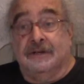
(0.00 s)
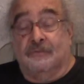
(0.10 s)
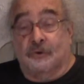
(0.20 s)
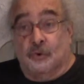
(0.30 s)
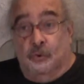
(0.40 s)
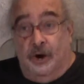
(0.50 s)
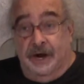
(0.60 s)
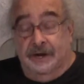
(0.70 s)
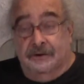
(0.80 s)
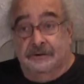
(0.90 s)

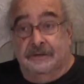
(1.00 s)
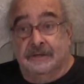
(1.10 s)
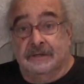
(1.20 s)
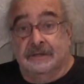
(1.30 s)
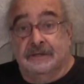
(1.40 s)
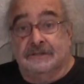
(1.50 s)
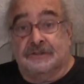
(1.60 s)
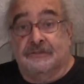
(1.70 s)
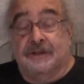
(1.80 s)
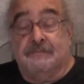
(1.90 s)
required
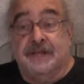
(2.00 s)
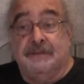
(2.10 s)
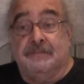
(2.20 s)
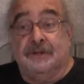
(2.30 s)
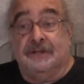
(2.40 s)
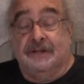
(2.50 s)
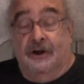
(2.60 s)
so that people